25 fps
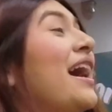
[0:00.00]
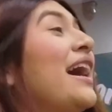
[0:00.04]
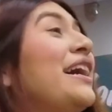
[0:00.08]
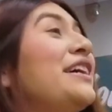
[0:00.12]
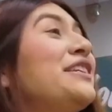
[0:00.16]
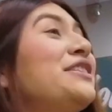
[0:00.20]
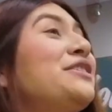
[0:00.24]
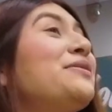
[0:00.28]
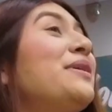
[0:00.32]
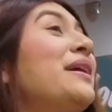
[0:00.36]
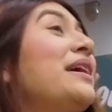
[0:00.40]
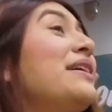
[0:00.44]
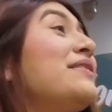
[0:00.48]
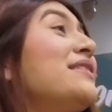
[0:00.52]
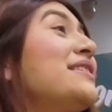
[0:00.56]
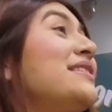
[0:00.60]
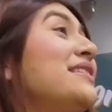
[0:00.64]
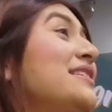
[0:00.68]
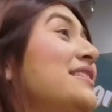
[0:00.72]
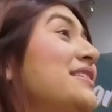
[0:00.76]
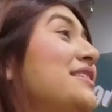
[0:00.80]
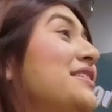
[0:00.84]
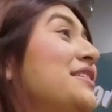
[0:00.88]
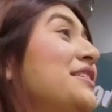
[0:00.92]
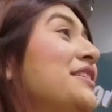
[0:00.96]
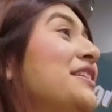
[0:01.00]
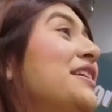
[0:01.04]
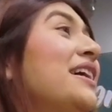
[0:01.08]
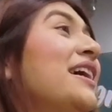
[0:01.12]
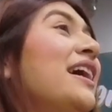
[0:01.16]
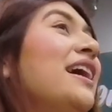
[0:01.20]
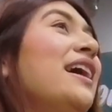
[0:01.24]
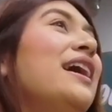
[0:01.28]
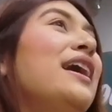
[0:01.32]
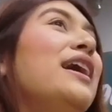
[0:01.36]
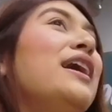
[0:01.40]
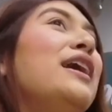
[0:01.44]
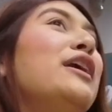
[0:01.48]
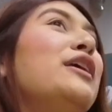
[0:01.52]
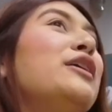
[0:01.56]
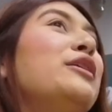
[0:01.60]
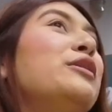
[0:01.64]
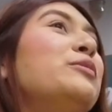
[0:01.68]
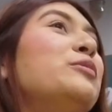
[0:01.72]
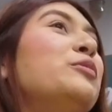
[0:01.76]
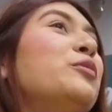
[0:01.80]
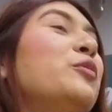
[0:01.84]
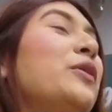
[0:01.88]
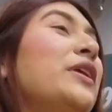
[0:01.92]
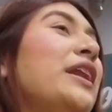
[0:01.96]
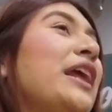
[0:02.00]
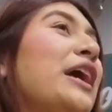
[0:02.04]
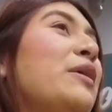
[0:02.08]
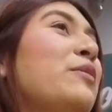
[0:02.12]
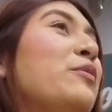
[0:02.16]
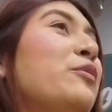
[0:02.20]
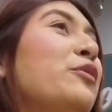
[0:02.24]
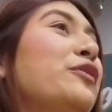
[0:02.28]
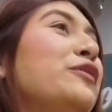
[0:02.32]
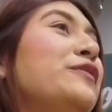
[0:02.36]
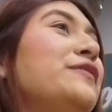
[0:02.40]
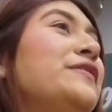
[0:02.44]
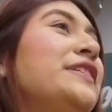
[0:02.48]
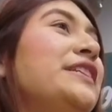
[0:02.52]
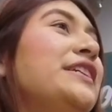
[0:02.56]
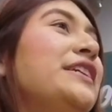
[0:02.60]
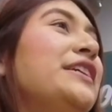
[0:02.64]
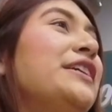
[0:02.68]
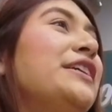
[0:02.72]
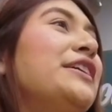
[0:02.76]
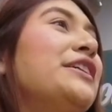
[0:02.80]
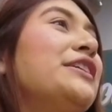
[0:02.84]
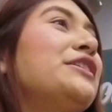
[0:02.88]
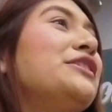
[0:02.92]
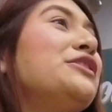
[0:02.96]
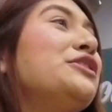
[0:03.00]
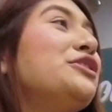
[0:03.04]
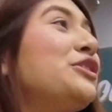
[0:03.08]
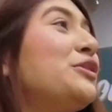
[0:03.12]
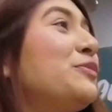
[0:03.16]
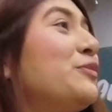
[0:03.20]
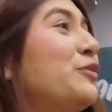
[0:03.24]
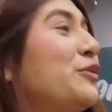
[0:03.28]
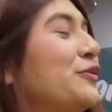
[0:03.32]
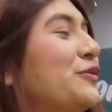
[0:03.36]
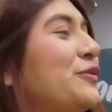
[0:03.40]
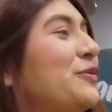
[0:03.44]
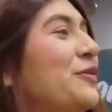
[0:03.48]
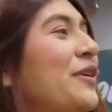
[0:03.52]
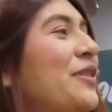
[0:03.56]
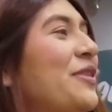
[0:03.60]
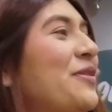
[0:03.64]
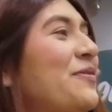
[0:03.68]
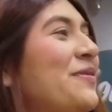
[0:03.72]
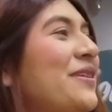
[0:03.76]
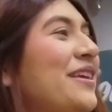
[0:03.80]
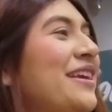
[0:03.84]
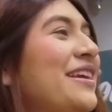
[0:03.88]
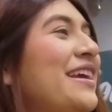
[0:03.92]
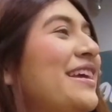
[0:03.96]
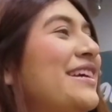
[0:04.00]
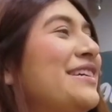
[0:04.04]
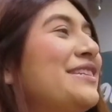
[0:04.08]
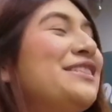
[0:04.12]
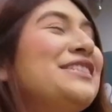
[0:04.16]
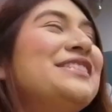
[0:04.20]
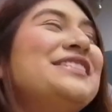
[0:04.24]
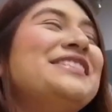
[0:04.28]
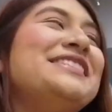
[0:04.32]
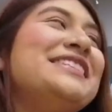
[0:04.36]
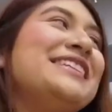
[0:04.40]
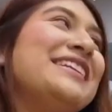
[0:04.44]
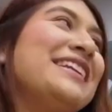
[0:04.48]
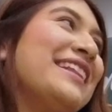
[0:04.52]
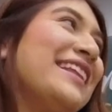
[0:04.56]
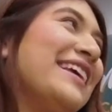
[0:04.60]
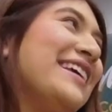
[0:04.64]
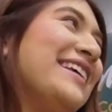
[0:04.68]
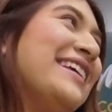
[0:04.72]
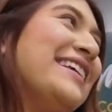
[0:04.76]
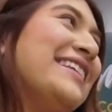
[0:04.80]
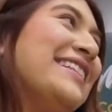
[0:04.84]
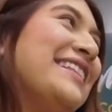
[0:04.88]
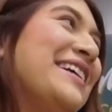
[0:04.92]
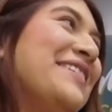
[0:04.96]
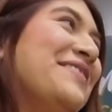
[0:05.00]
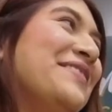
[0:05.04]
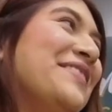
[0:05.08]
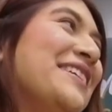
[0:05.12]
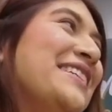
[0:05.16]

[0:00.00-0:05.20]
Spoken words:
I do. I have a sister. When I moved here, she moved with me. She didn't like it that much.